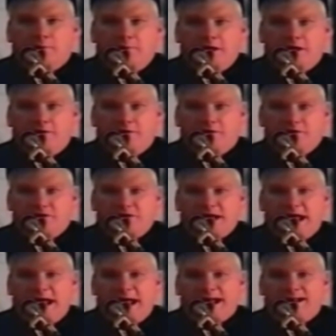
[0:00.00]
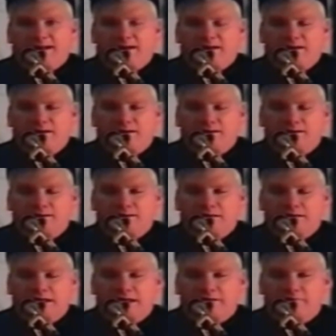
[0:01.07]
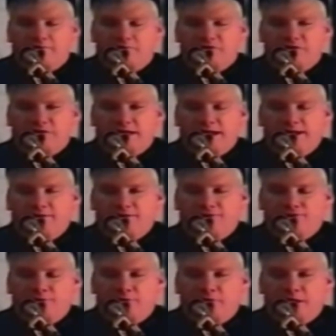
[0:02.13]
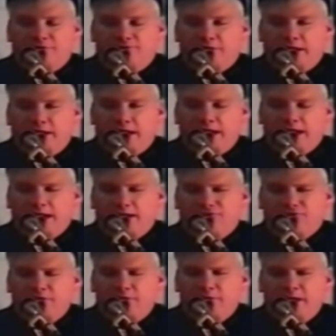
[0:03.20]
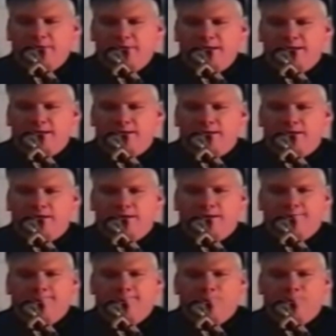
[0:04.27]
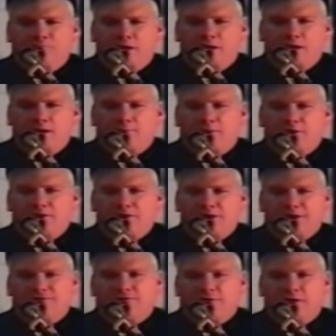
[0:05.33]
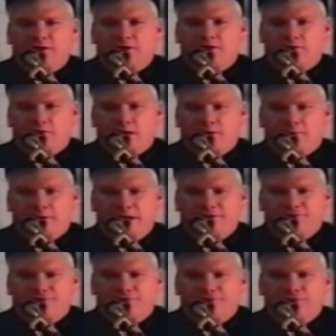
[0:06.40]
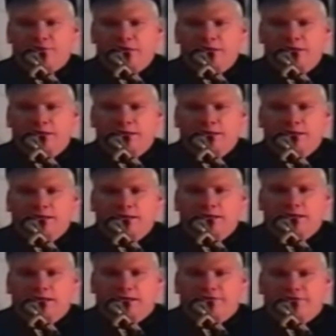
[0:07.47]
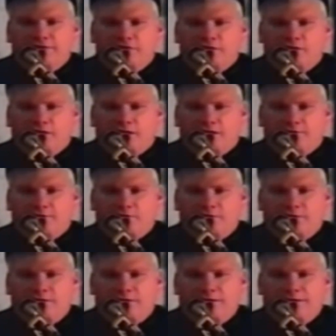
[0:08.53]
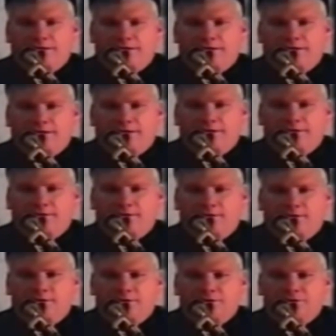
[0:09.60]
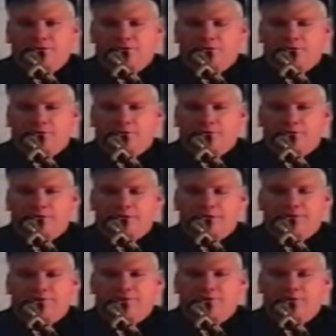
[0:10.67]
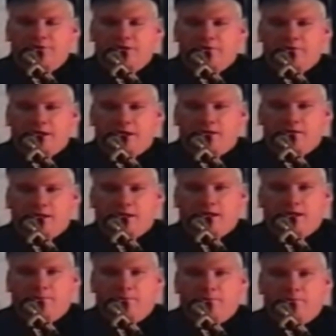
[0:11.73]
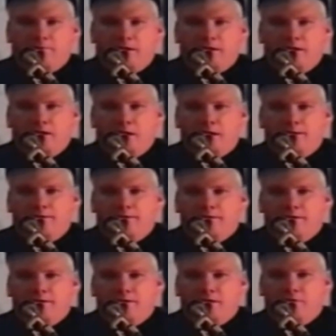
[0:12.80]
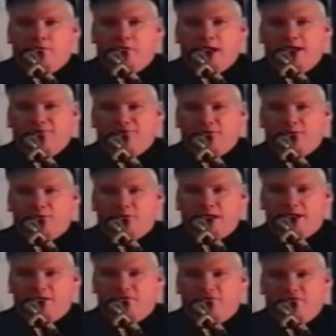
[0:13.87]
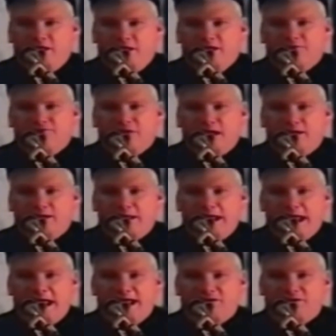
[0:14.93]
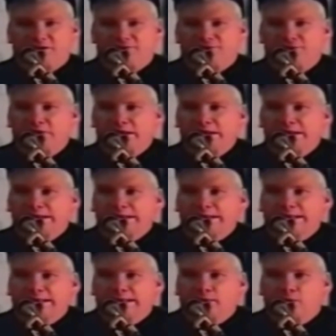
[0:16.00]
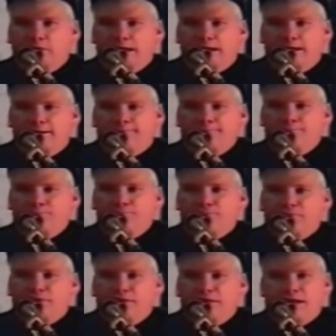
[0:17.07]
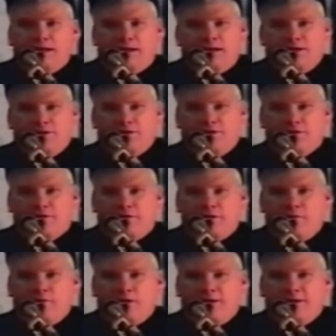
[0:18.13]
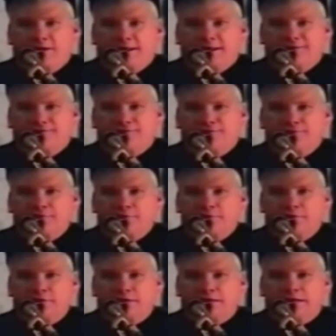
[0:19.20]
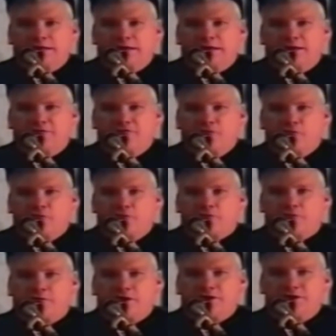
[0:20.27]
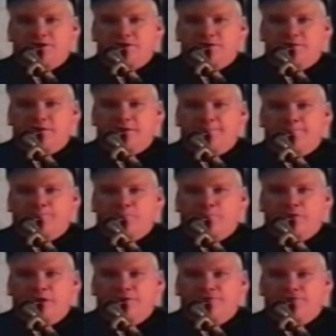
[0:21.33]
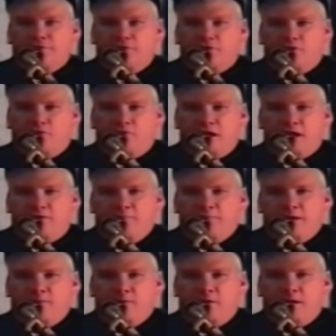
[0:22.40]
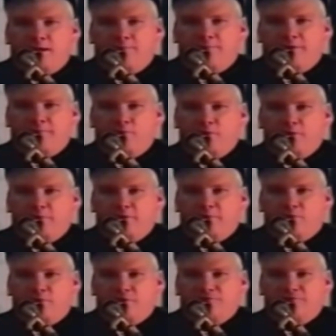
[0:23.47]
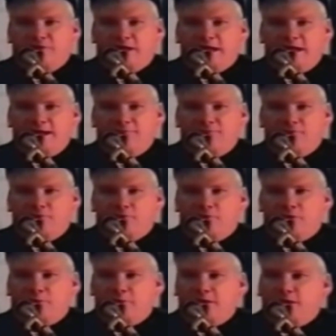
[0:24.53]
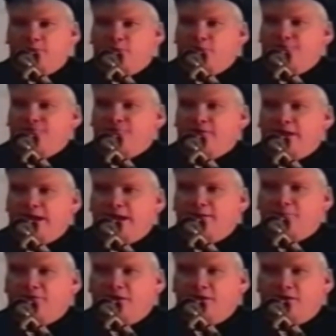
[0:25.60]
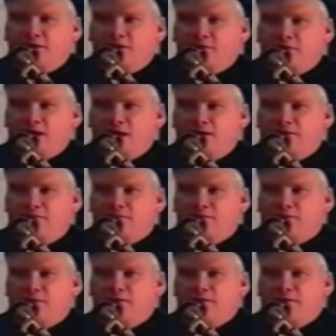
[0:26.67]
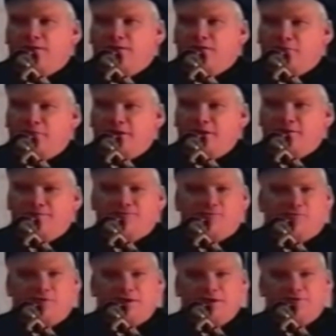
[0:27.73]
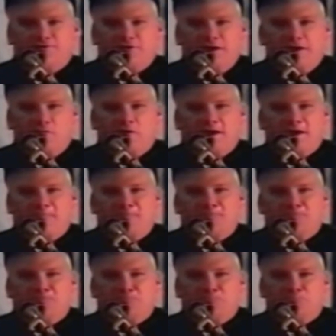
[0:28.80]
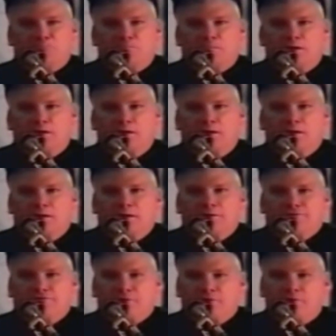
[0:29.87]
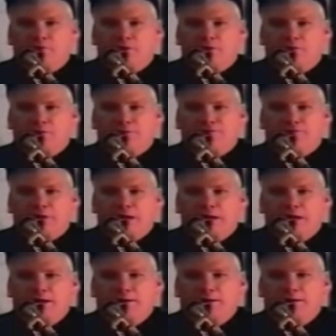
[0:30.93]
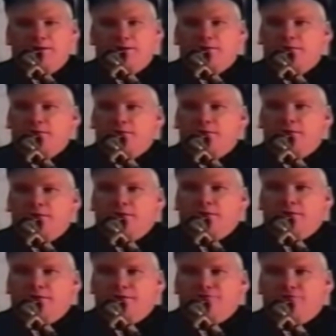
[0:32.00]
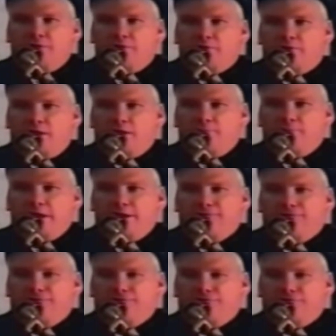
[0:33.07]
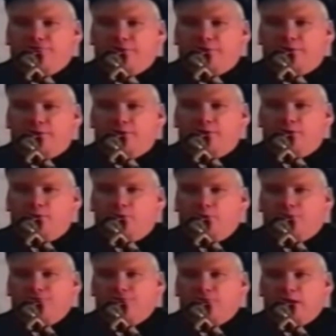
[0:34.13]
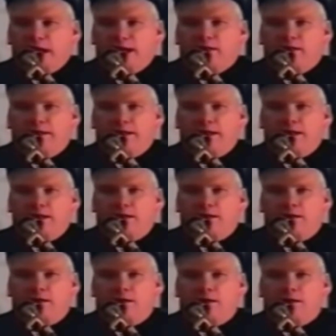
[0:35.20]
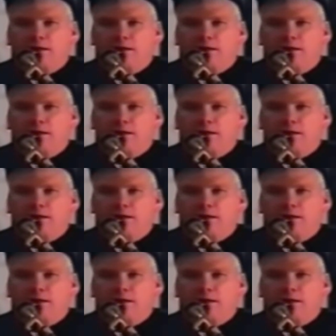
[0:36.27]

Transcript: going to be under attack, uh, like from China or someplace like that, I could see maybe a, a, a couple of dozen underground bases uh, for a government, and uh, uh so it, it, could theoretically come, come uh, rise up like the phoenix out of the ashes. Well, not 131 of these, and uh, if you were going to so-called round people up and put them in prison camps. what a better prison camp than underground where uh, nobody knows where it is anyway. So uh, once again, uh, uh, these underground bases are most likely